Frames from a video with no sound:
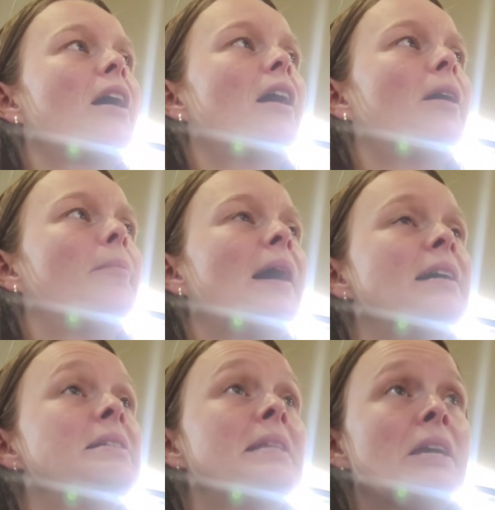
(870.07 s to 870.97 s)
um,
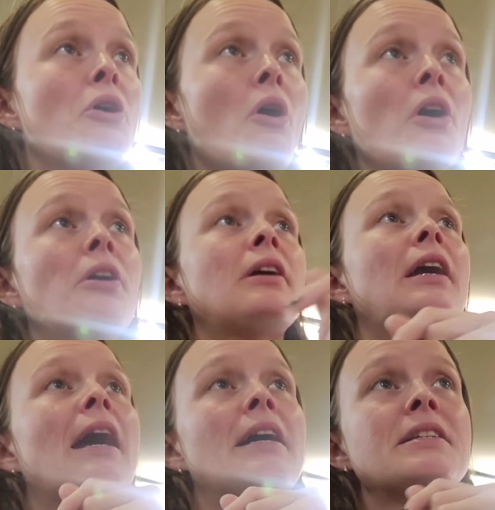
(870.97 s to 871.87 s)
as they are,
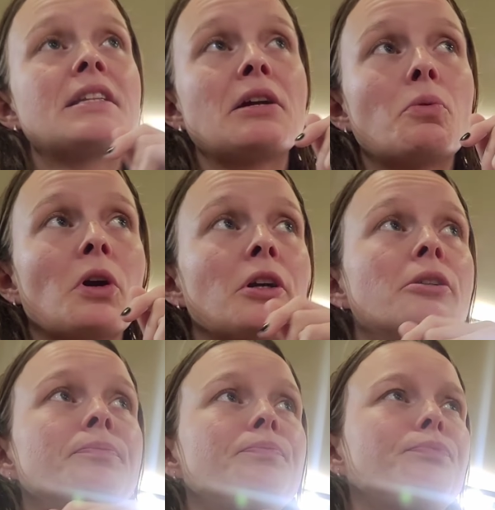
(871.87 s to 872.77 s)
as they were,
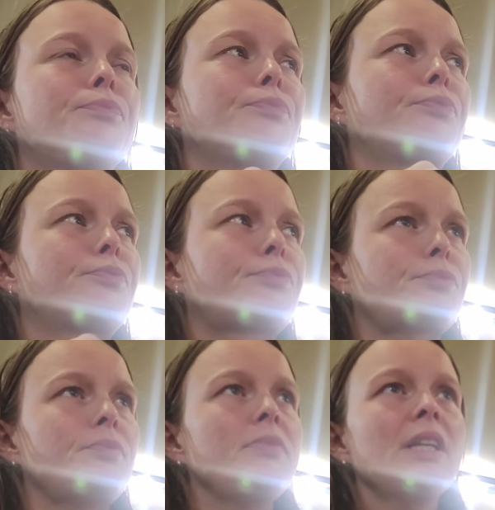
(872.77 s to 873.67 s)

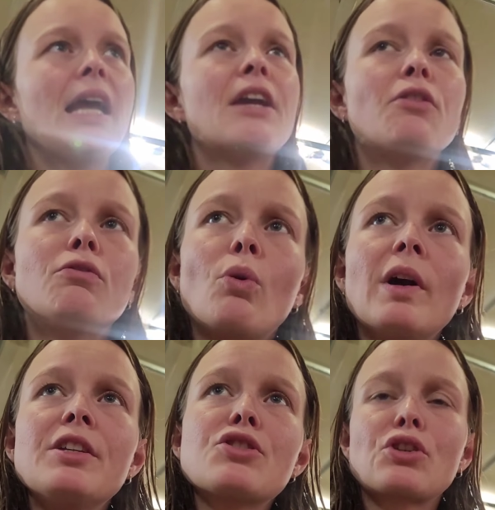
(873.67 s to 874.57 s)
and
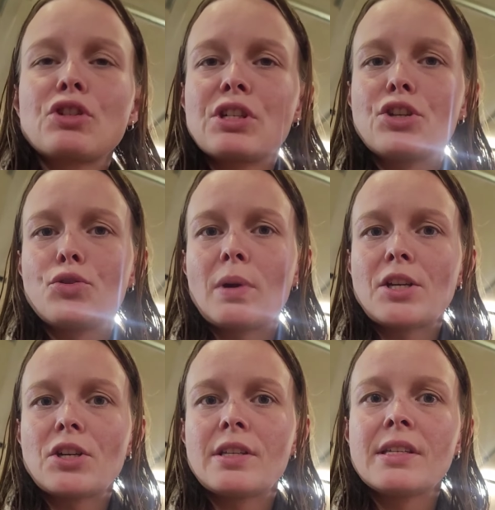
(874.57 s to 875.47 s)
avoid certain
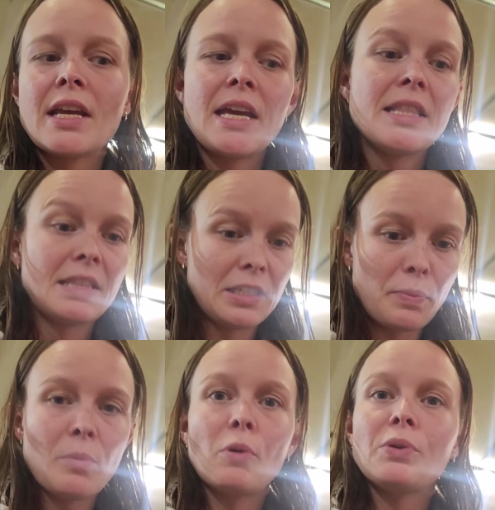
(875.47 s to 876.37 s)
situations. These
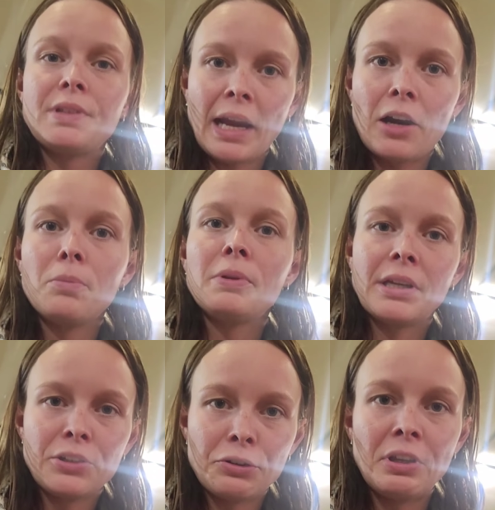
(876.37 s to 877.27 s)
people
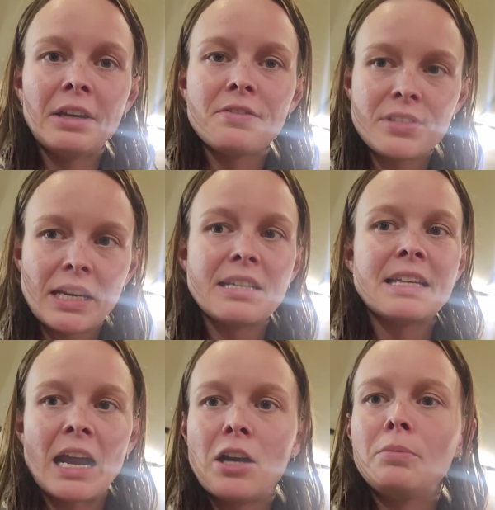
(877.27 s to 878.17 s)
downplayed your gifts, they
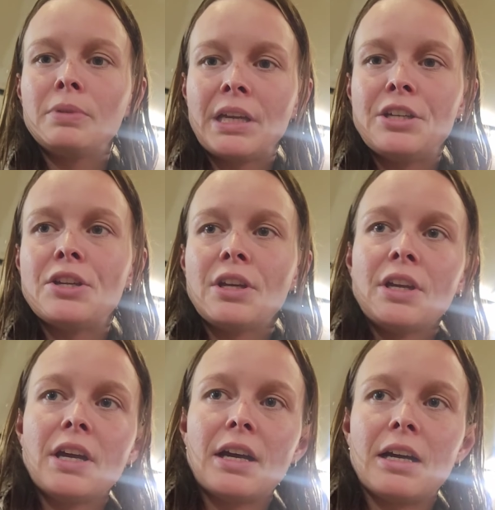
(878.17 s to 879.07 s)
downplayed
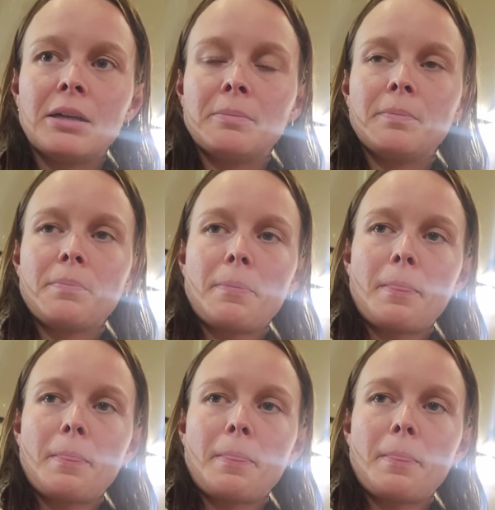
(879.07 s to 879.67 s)
um,